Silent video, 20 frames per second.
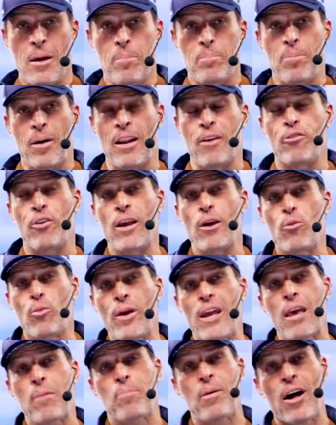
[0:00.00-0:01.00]
But if
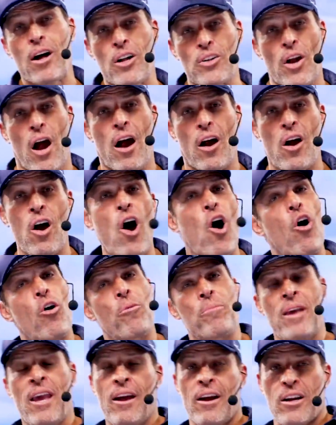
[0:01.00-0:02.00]
we rebuild our home
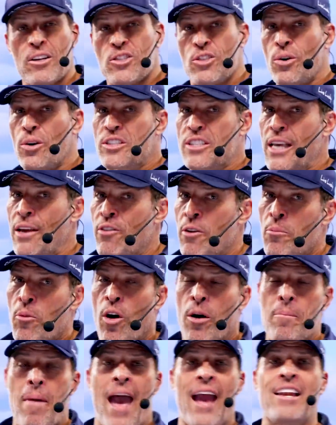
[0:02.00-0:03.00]
here so it's even
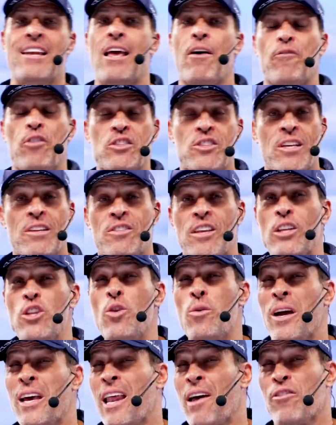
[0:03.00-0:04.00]
more magnificent, then you
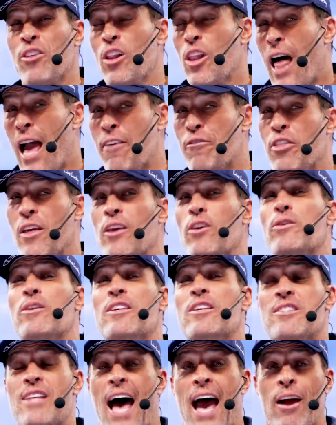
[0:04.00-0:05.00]
can have the life that you
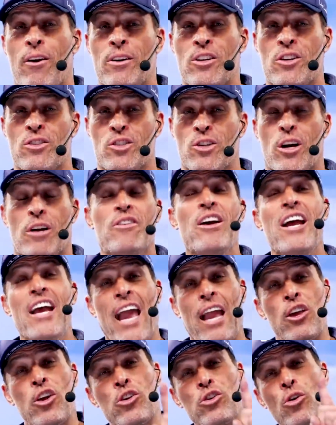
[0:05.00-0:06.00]
desire and deserve. And
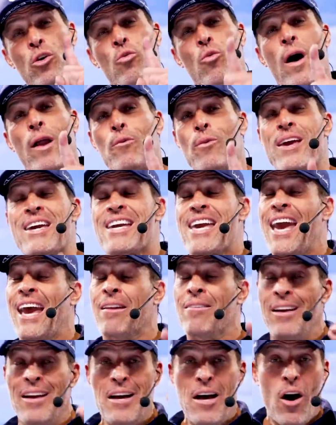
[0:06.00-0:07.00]
you can do it in one
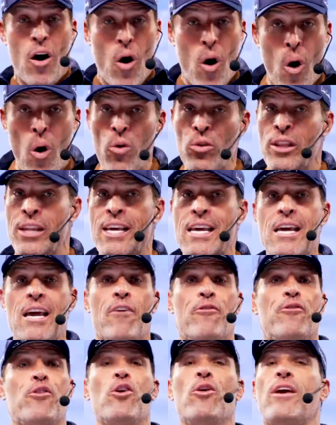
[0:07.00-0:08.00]
weekend only
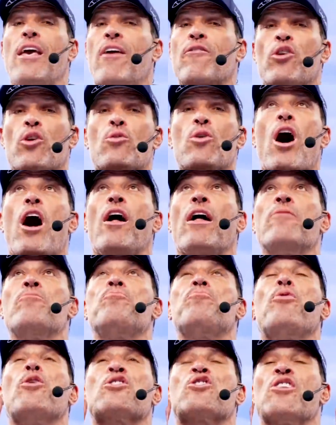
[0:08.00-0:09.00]
if you give your all
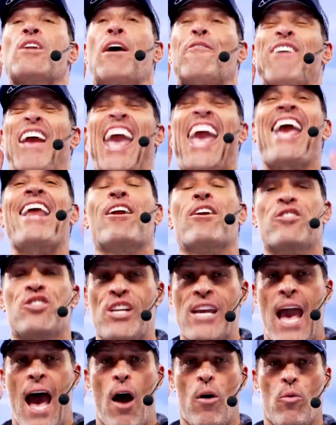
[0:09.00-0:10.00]
and push enough
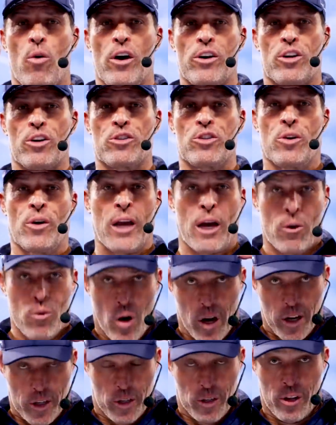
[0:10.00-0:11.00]
energy out while you're doing it,
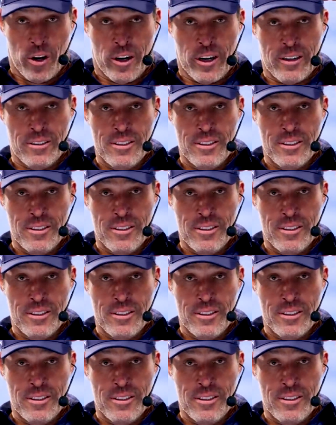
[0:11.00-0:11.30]
while you're learning.